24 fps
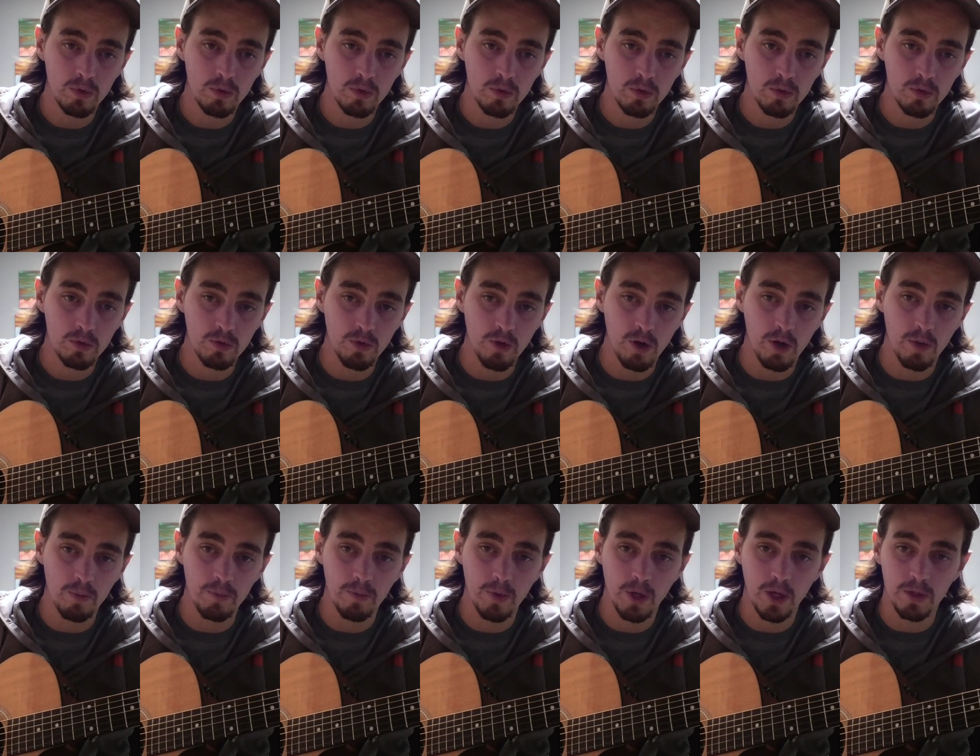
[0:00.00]

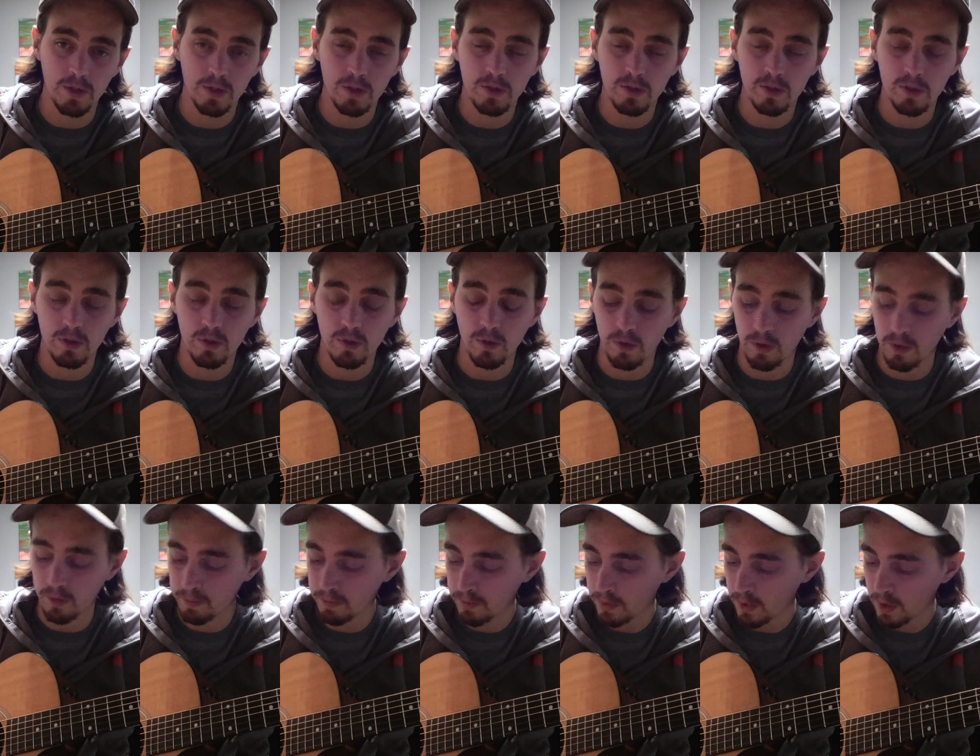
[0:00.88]
strum on the C
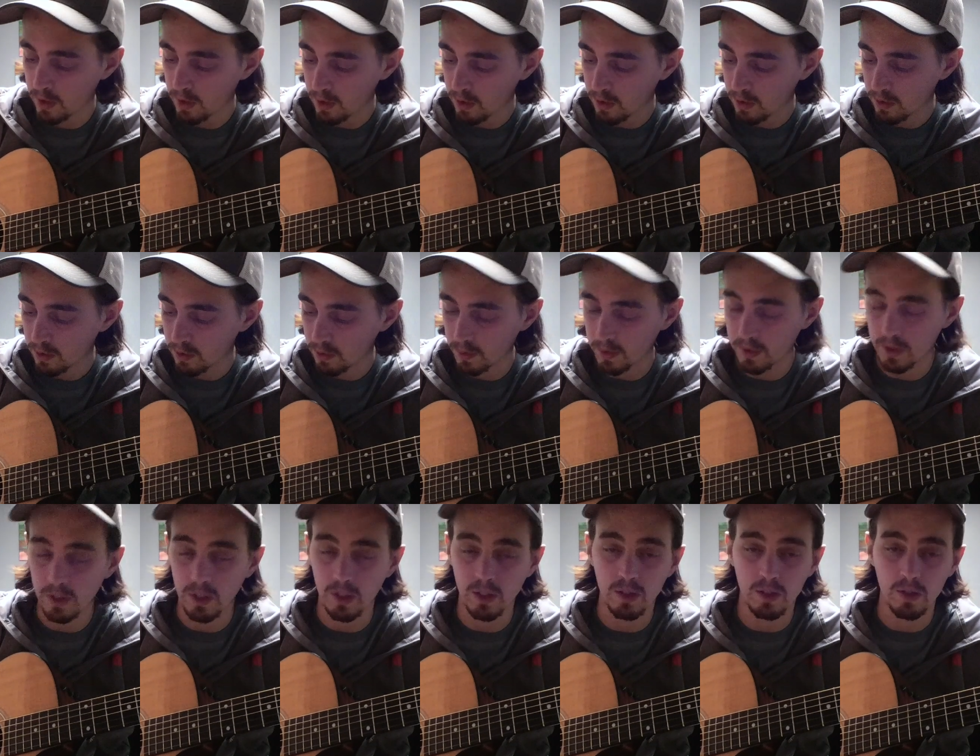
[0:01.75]
chord. So
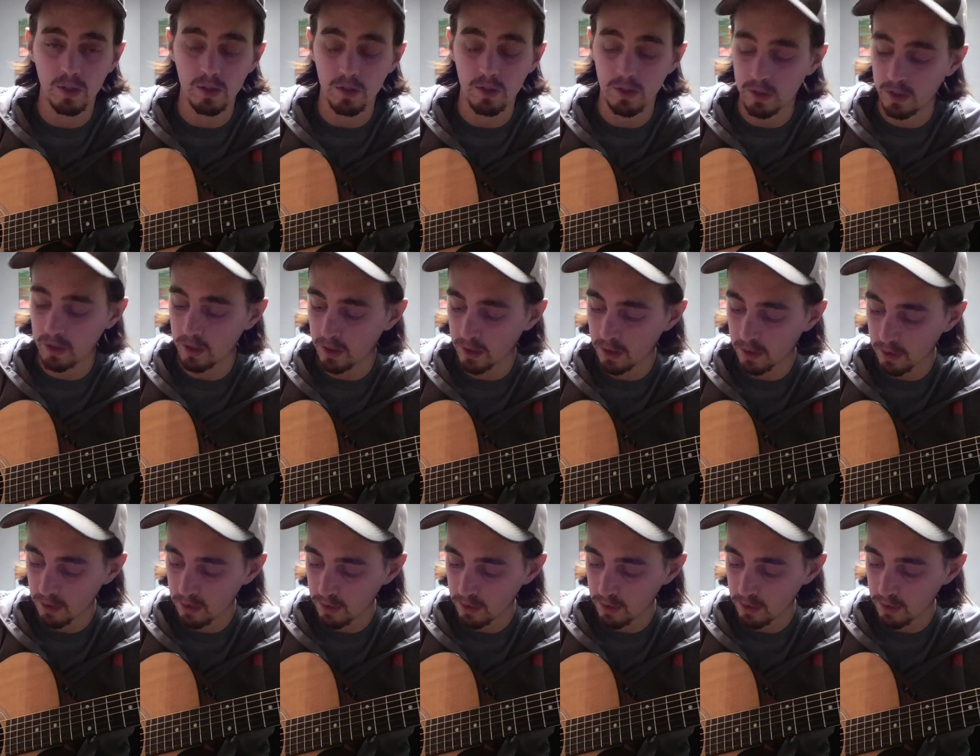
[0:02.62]
once you get to the C,